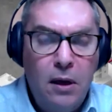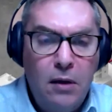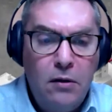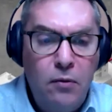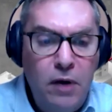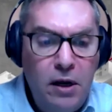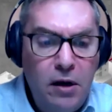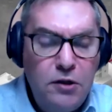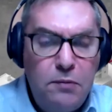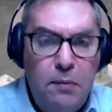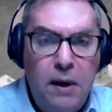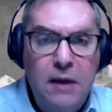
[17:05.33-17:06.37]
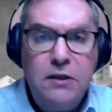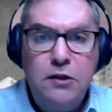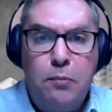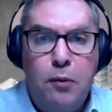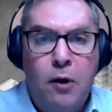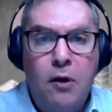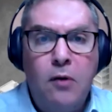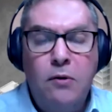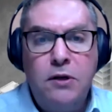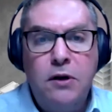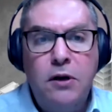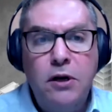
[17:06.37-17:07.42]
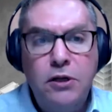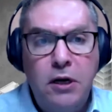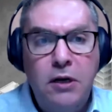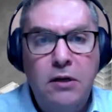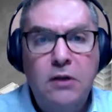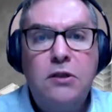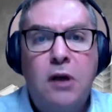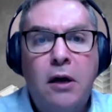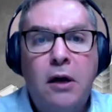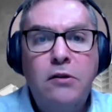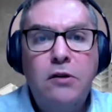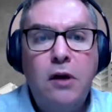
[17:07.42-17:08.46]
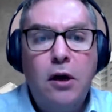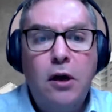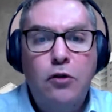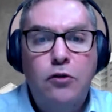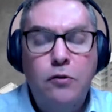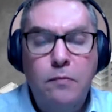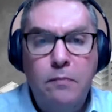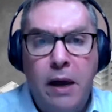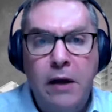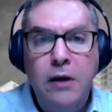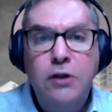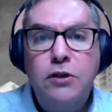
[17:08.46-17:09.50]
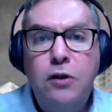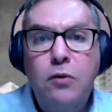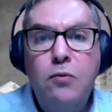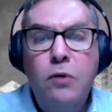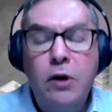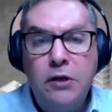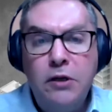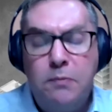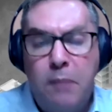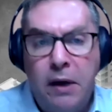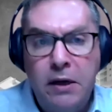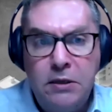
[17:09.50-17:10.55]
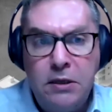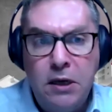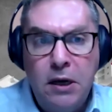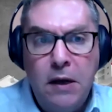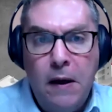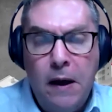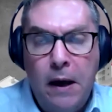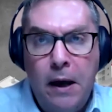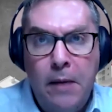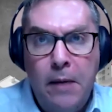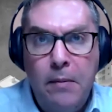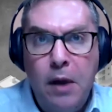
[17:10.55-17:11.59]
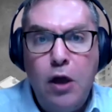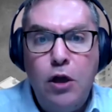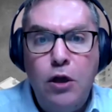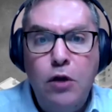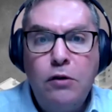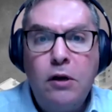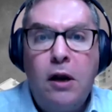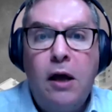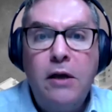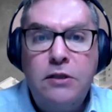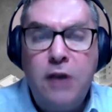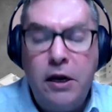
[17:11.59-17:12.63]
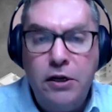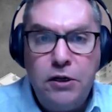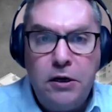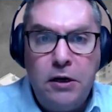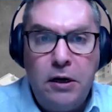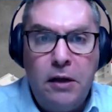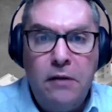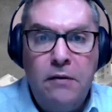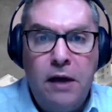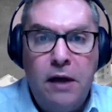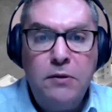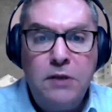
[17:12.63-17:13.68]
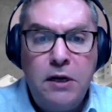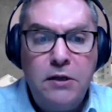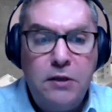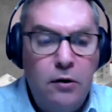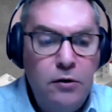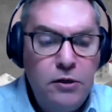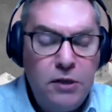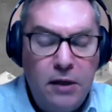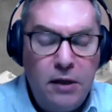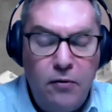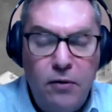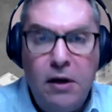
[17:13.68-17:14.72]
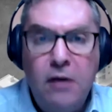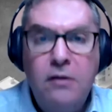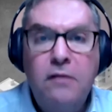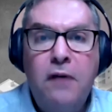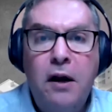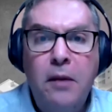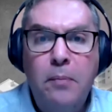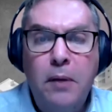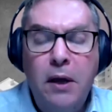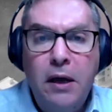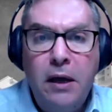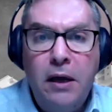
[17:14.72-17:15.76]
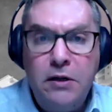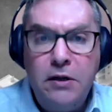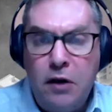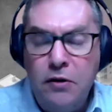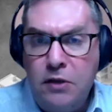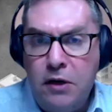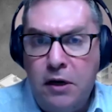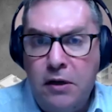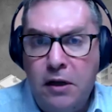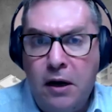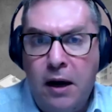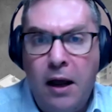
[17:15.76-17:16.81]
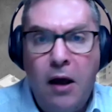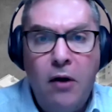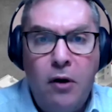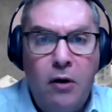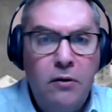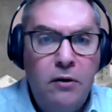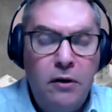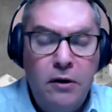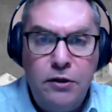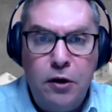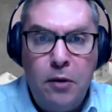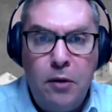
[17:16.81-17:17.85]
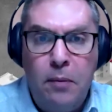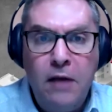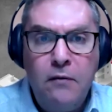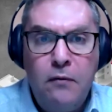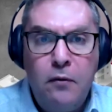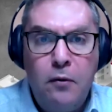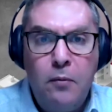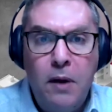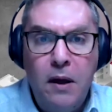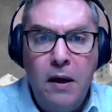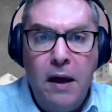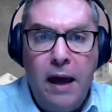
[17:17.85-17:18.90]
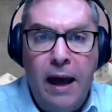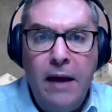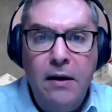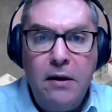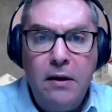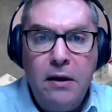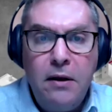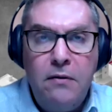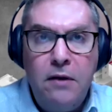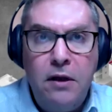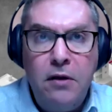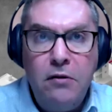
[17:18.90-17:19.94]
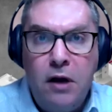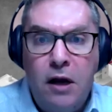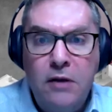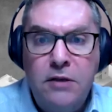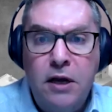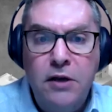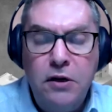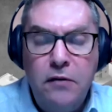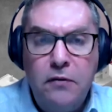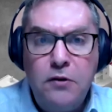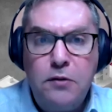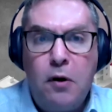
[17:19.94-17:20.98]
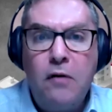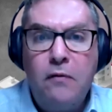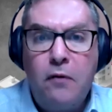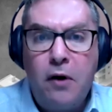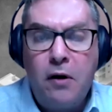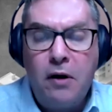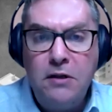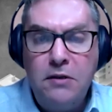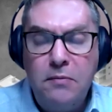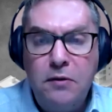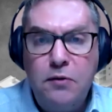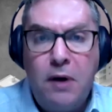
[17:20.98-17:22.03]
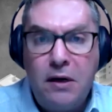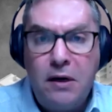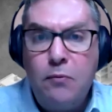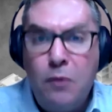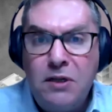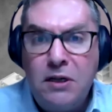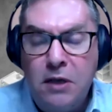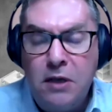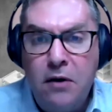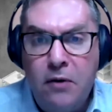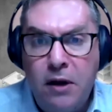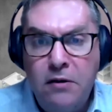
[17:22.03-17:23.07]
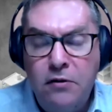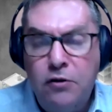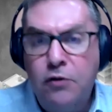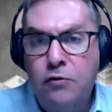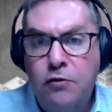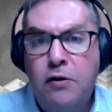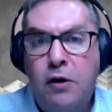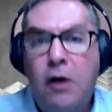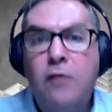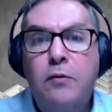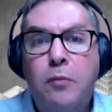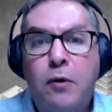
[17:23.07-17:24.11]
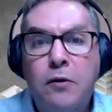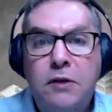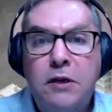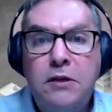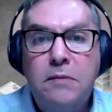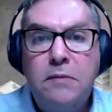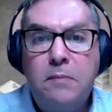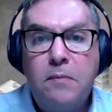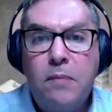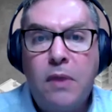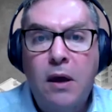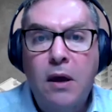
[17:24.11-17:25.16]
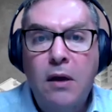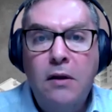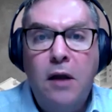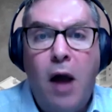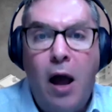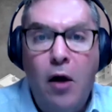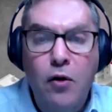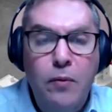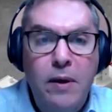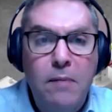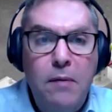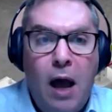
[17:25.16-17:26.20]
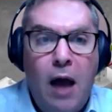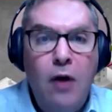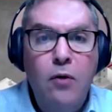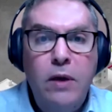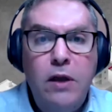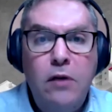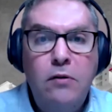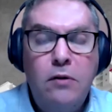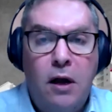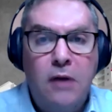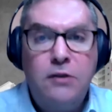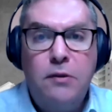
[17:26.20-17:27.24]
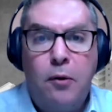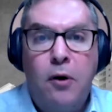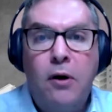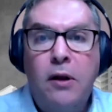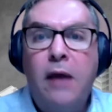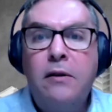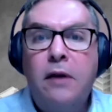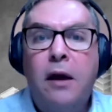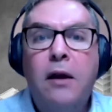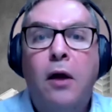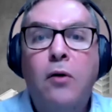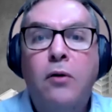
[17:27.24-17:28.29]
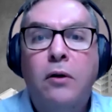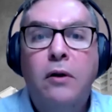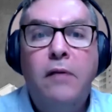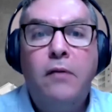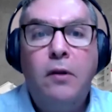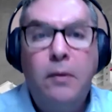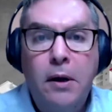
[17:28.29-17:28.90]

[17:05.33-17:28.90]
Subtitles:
The Ricoh Spaces product was initially designed to manage the workspace utilization. And that was a solution that Ricoh developed. It is hosted in the cloud on the Azure platform. And the utilization of this product for our customers was accelerated due to the COVID process. Now, how do we utilize the product at a local level?